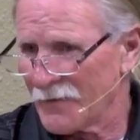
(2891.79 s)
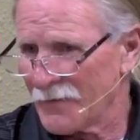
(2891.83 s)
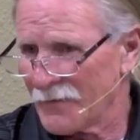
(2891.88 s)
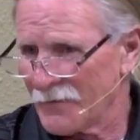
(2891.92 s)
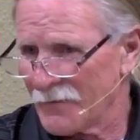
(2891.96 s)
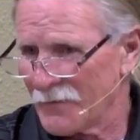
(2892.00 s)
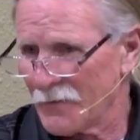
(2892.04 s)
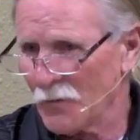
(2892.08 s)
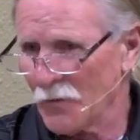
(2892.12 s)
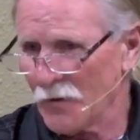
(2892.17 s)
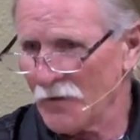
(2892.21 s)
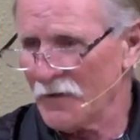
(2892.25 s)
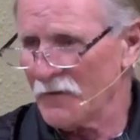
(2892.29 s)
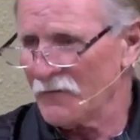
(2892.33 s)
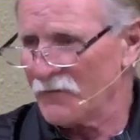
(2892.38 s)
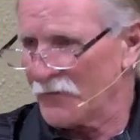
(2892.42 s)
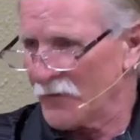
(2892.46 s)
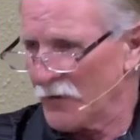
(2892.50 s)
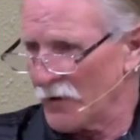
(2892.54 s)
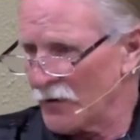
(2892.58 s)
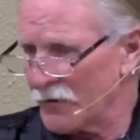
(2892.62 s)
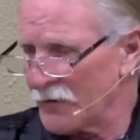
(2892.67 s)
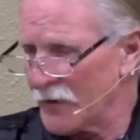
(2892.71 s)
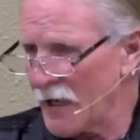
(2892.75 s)
The one that
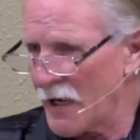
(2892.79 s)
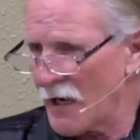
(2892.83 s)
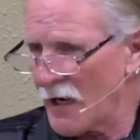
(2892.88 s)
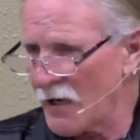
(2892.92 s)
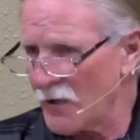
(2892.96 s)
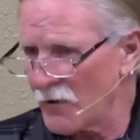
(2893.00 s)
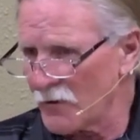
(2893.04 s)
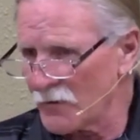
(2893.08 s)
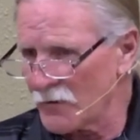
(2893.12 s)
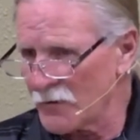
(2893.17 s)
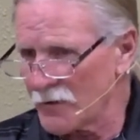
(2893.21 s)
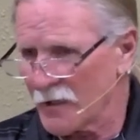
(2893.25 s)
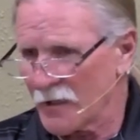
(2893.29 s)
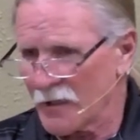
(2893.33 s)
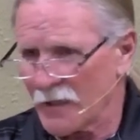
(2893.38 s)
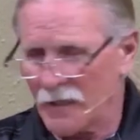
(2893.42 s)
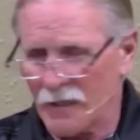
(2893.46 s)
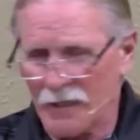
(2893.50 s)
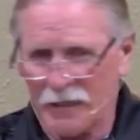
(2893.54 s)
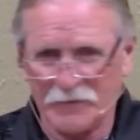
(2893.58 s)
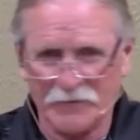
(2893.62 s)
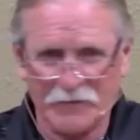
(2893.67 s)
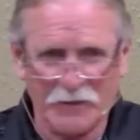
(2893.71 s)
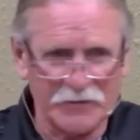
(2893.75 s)
fell down,
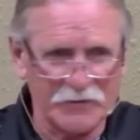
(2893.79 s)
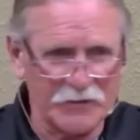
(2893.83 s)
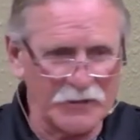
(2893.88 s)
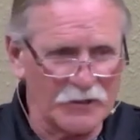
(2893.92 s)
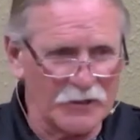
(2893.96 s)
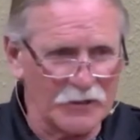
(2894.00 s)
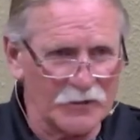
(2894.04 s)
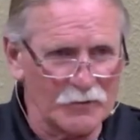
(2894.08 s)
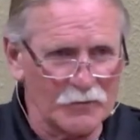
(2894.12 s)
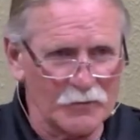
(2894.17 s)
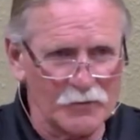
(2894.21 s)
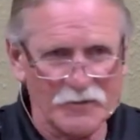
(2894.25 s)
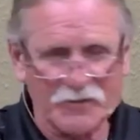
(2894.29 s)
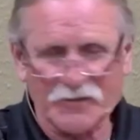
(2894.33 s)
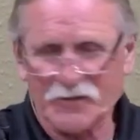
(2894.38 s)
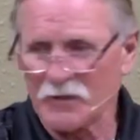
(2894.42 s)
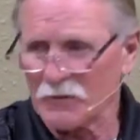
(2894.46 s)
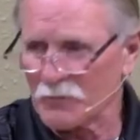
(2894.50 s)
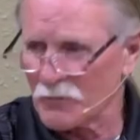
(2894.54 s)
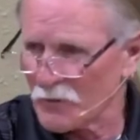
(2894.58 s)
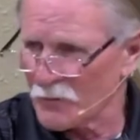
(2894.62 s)
and then the other ones that were